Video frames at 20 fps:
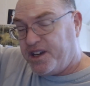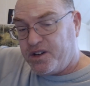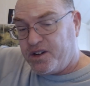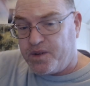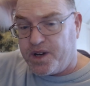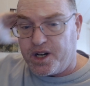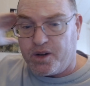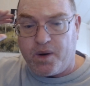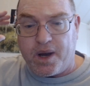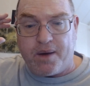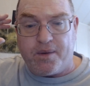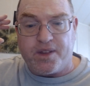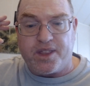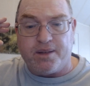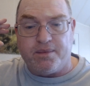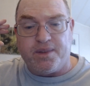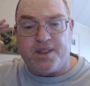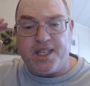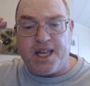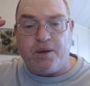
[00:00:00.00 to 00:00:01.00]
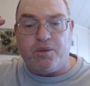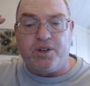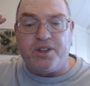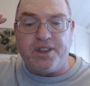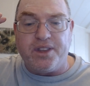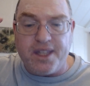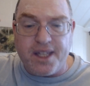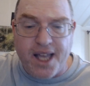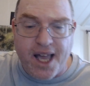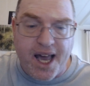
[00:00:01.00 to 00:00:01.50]
and run away with them. That will
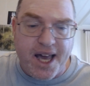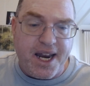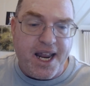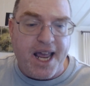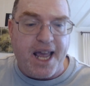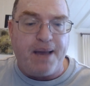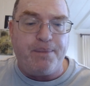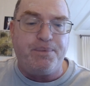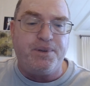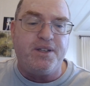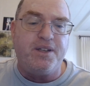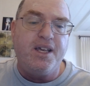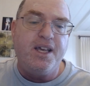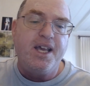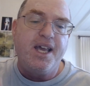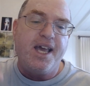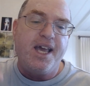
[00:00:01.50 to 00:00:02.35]
not happen